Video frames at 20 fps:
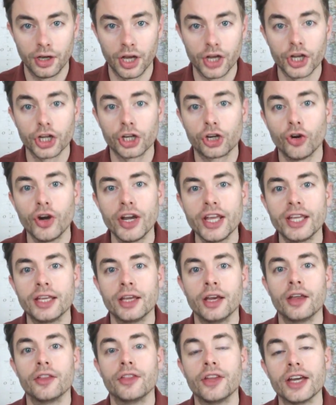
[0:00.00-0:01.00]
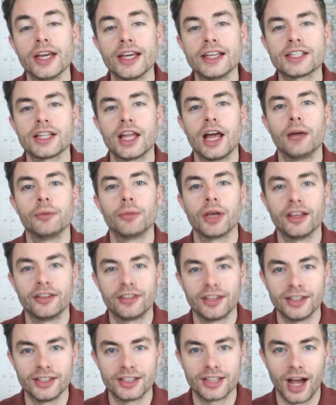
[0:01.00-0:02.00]
and agree that Islam
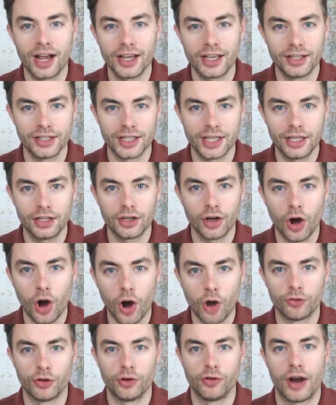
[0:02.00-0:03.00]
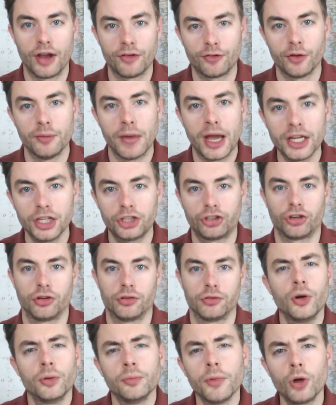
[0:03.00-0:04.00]
is in dire need of a reformation.
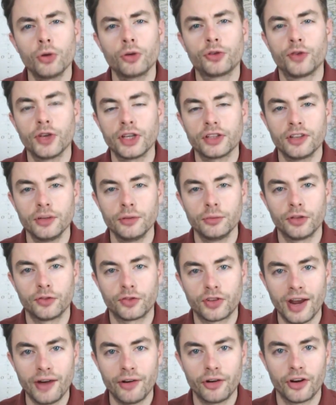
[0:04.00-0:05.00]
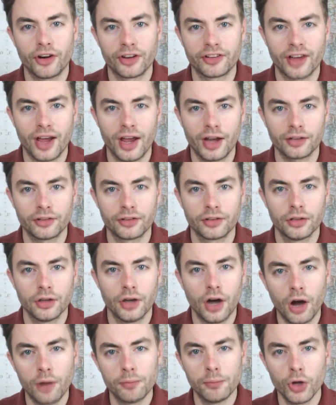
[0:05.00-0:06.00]
But most victims of terror attacks
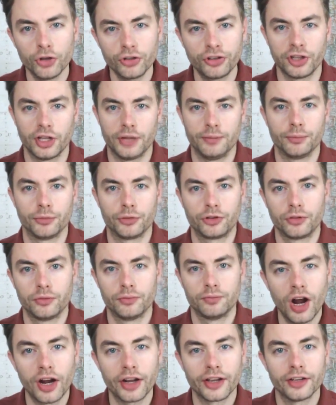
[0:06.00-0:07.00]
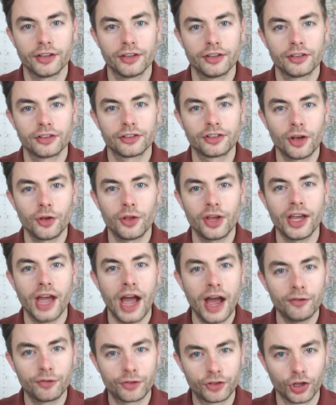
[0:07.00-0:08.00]
are Muslims. Right, so they
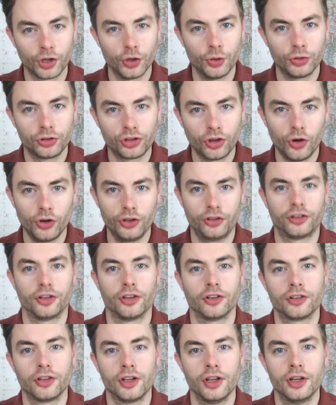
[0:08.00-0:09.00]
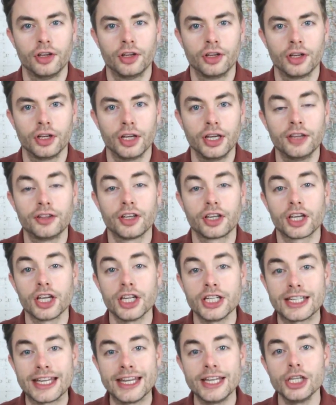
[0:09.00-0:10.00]
have two choices. Either
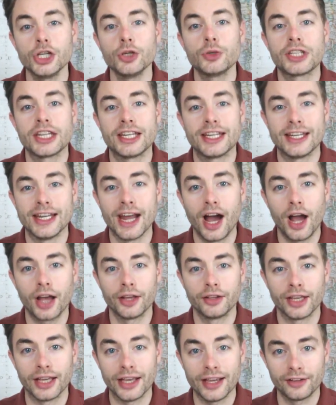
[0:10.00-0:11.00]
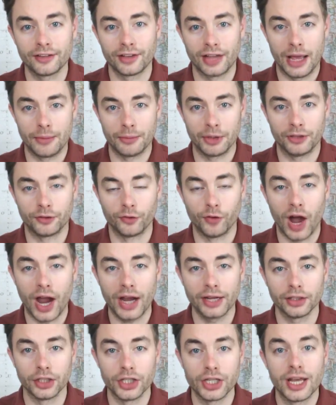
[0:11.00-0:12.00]
continue to deny that Islam is
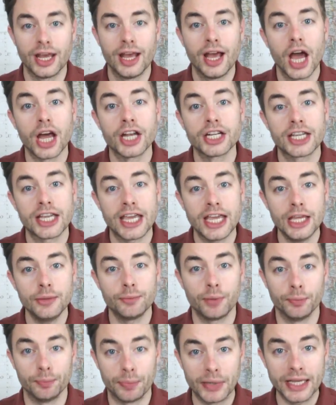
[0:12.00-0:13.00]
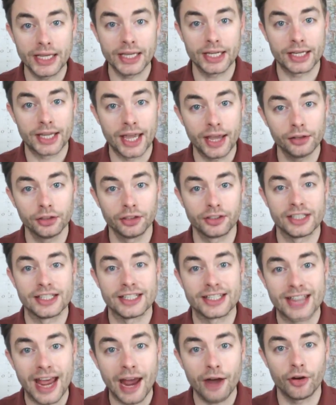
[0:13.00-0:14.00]
violent and keep being killed
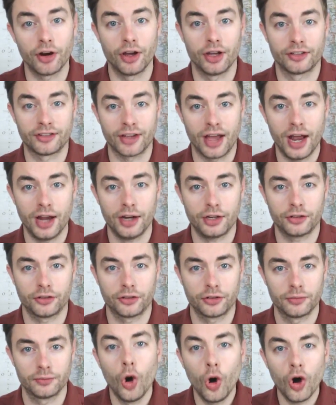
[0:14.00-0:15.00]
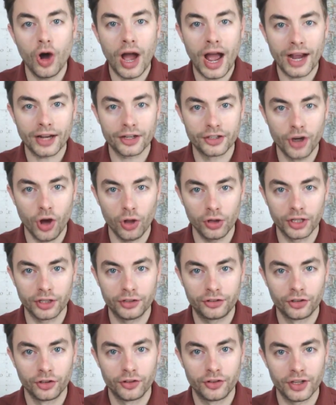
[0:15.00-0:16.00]
in terror attacks, or
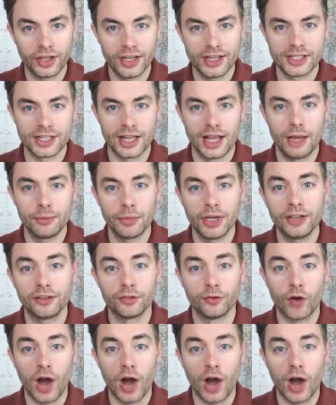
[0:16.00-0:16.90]
acknowledge that Islam is